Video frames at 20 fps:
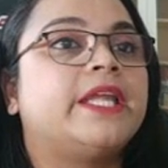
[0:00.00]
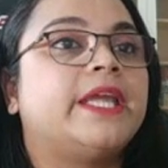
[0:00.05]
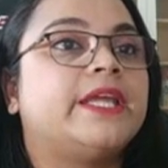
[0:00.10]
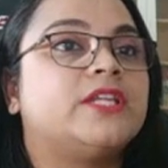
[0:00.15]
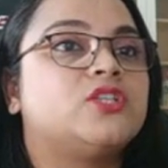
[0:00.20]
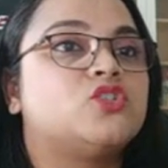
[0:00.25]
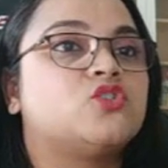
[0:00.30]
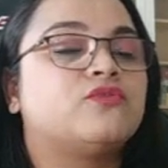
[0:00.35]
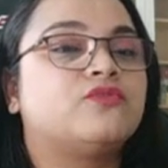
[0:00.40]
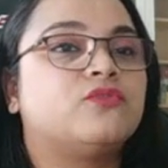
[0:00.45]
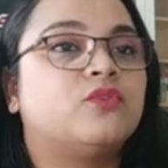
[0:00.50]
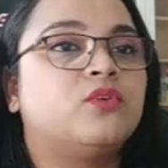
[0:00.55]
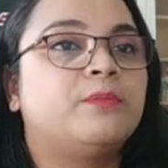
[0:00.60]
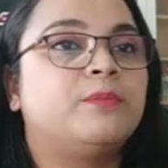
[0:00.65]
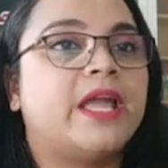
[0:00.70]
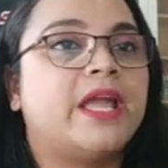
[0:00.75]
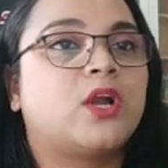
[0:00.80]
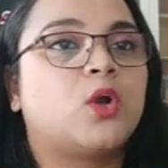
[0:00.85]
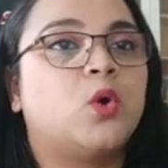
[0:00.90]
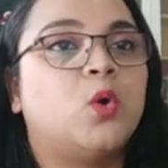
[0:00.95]

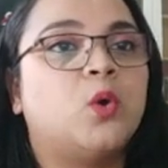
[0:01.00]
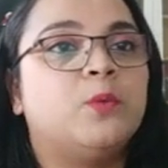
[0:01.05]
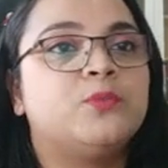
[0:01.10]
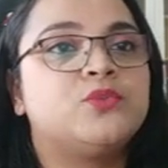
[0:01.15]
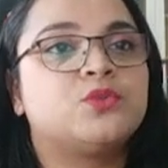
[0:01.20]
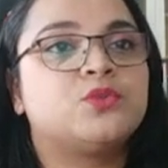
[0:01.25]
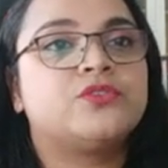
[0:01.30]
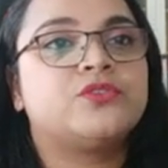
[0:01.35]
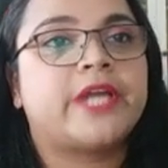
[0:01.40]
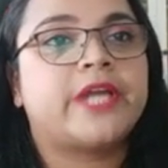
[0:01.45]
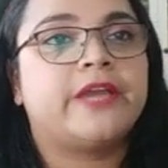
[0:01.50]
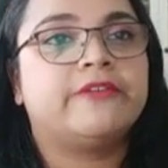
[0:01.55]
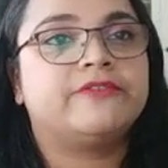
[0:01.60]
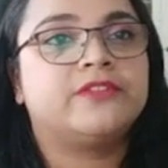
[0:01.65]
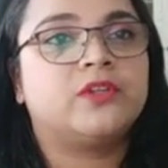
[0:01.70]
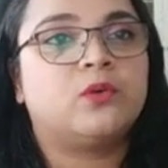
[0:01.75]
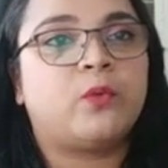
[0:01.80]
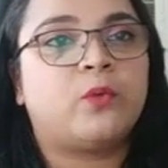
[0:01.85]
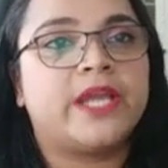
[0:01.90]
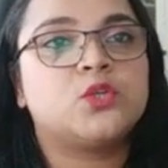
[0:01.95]
h4. Black hopes to
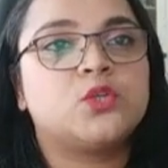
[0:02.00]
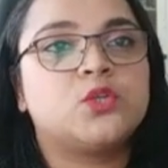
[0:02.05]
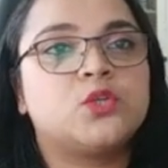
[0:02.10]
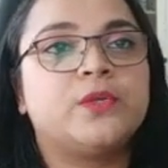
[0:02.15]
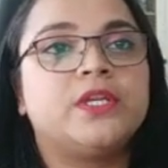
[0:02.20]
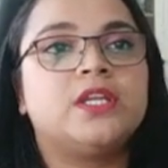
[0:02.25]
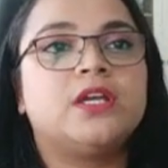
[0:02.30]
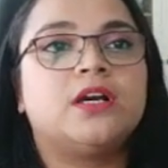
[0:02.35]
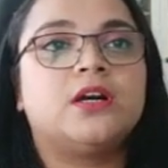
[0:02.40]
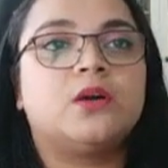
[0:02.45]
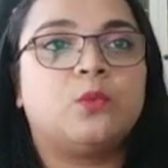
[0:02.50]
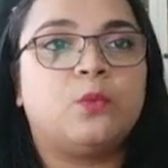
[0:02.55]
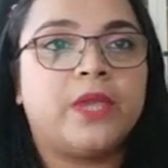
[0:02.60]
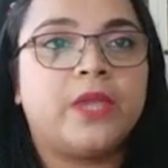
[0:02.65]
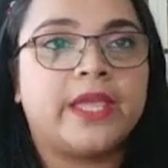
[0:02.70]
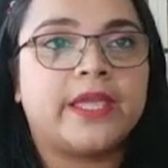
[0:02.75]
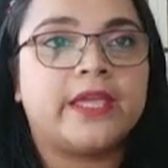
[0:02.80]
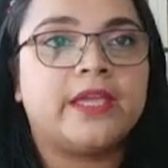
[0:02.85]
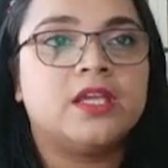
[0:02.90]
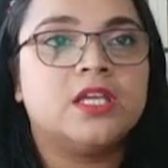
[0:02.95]
drive the white queen
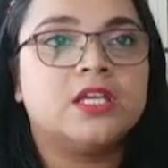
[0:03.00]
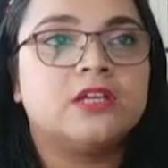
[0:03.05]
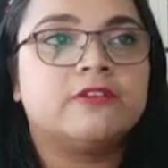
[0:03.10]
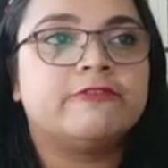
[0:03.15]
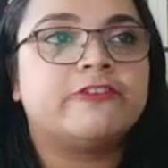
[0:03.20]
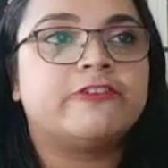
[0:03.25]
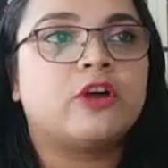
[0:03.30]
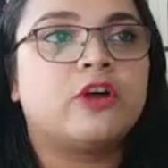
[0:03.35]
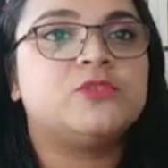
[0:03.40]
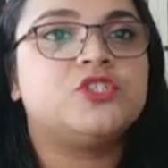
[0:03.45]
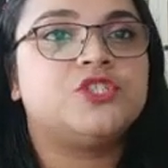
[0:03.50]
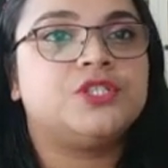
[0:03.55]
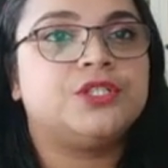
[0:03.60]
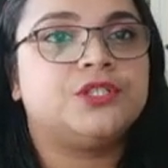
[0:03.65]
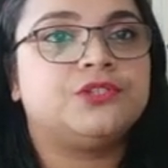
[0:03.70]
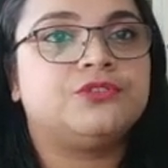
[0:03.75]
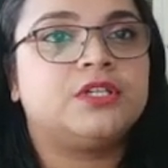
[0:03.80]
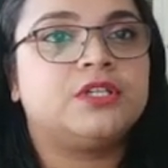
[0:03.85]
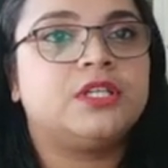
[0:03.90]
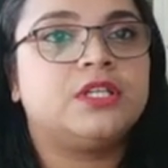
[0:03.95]
away from
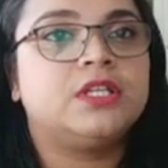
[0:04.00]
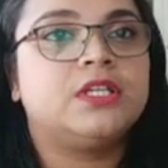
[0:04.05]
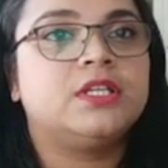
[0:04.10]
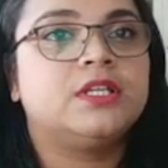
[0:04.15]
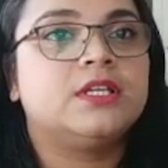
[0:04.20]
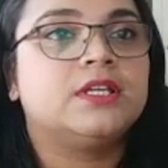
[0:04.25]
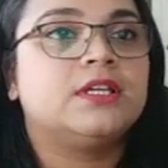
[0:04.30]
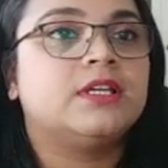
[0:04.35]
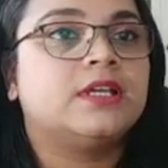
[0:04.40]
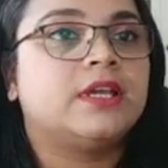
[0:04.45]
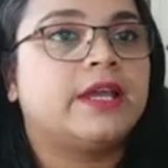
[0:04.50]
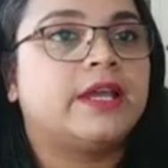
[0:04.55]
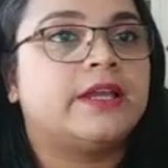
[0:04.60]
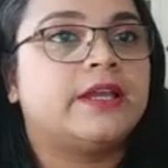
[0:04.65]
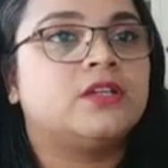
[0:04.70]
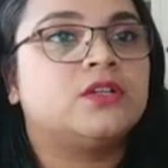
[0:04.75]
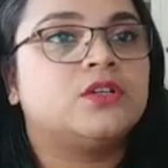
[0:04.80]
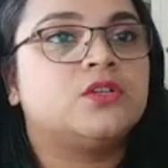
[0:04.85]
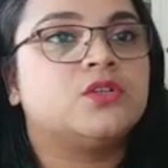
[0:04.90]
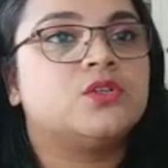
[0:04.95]
g3
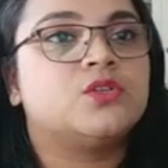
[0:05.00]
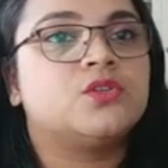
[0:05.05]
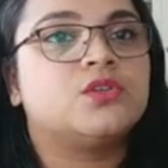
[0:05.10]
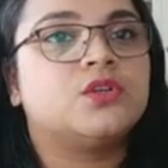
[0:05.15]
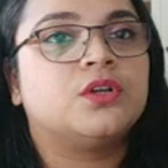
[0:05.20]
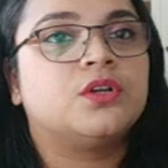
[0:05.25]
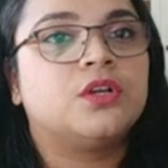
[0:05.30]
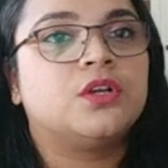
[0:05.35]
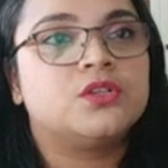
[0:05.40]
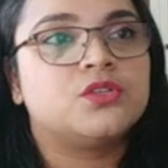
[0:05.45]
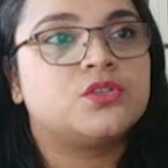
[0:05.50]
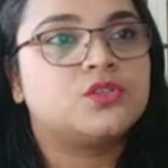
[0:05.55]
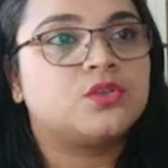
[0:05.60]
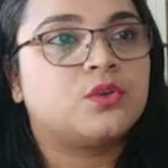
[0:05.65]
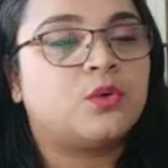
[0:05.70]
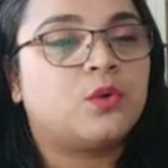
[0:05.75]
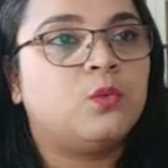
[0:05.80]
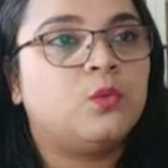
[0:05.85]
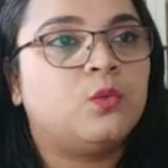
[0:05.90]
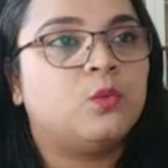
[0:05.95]
and
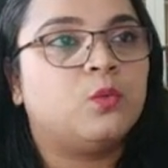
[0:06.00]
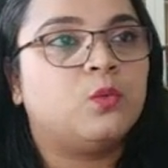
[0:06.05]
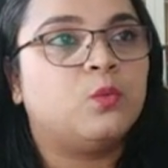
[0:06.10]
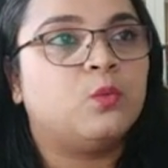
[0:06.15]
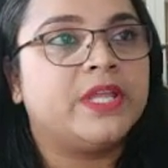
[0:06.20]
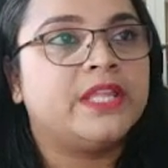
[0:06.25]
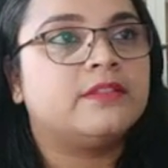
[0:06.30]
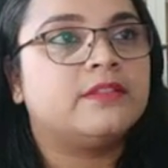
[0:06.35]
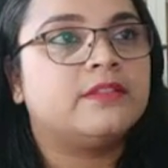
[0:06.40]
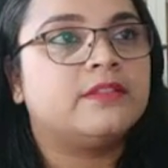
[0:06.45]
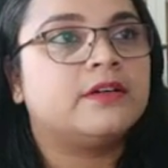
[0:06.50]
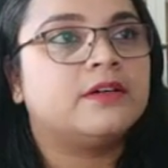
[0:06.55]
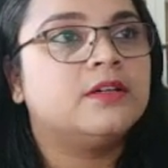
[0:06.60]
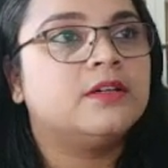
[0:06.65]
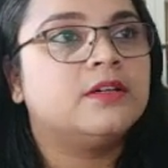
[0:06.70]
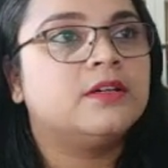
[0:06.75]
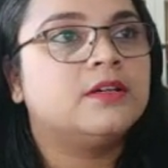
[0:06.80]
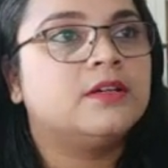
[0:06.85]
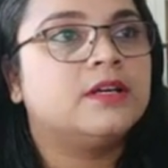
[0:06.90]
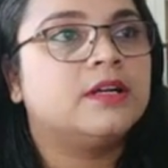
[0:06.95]
so win
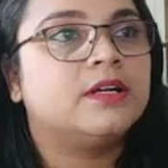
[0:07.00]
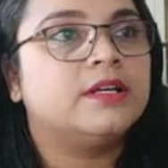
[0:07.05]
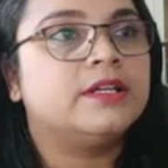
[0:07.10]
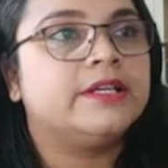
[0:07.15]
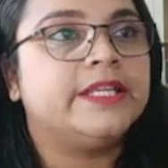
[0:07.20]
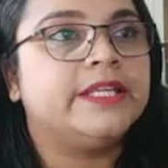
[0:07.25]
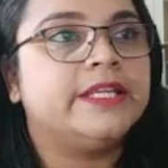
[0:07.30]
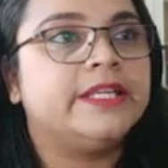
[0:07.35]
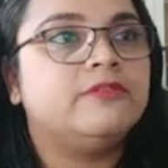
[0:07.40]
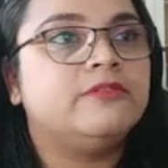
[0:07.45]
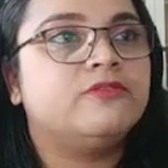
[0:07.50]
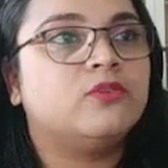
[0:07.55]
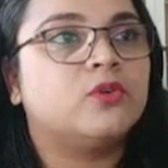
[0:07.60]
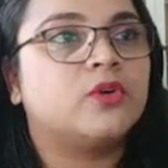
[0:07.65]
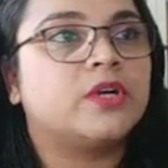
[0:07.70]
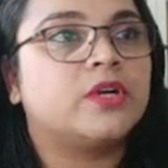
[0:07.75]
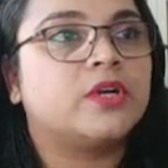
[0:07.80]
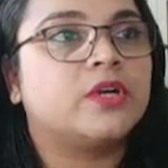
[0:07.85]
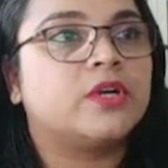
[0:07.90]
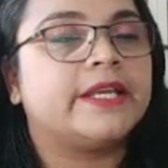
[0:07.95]
the
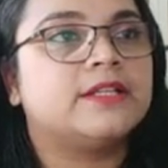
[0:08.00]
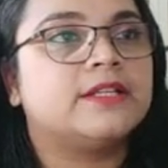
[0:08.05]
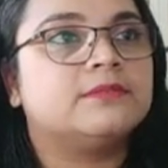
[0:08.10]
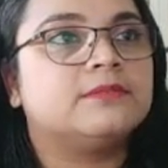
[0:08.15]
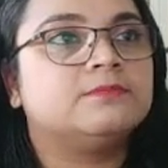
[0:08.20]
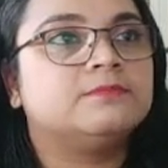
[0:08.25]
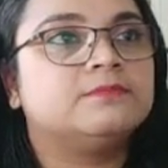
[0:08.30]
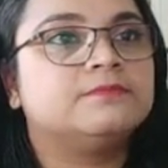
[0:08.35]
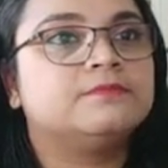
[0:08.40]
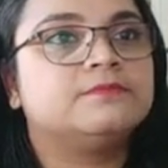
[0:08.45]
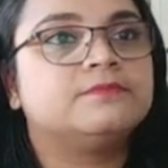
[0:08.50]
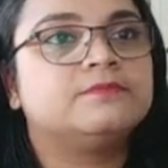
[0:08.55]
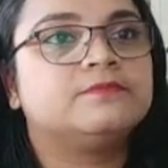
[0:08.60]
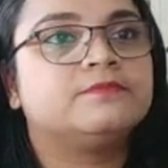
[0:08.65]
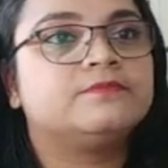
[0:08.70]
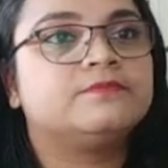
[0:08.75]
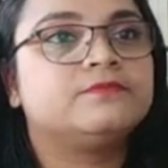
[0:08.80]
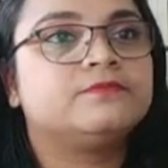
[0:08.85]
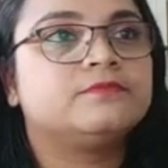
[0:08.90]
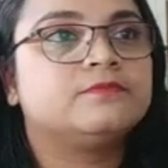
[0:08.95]
d4 knight,
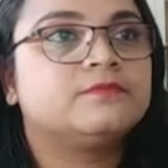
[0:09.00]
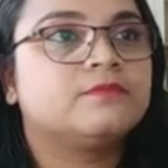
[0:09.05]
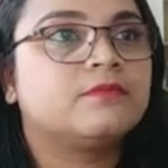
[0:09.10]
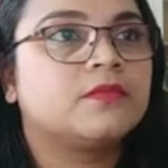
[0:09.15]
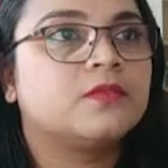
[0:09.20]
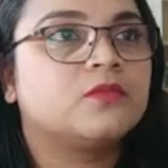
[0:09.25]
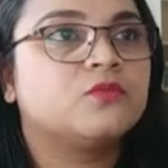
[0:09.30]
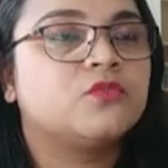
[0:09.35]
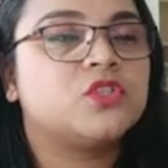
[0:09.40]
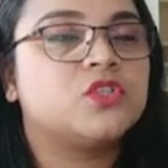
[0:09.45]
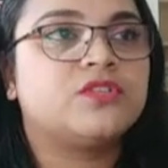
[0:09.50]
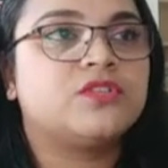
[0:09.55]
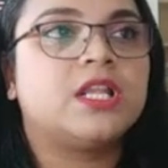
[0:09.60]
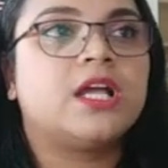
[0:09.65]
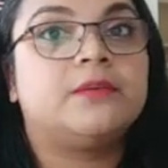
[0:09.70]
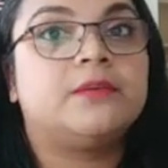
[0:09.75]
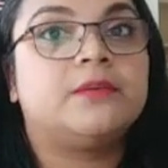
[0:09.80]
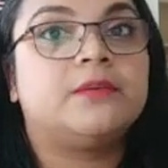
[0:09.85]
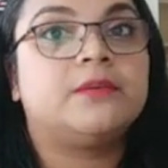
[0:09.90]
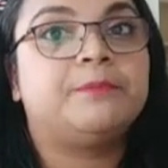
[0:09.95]
which
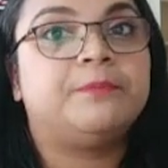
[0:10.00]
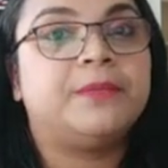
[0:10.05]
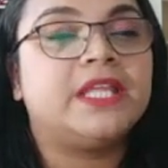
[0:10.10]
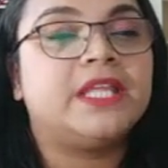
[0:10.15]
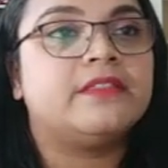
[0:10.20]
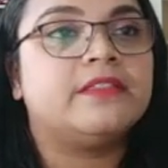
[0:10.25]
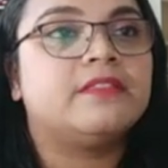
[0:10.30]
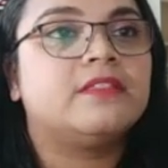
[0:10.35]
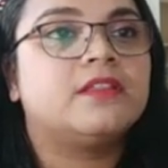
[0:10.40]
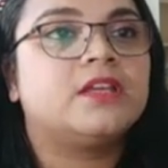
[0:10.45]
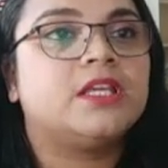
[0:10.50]
will unpin the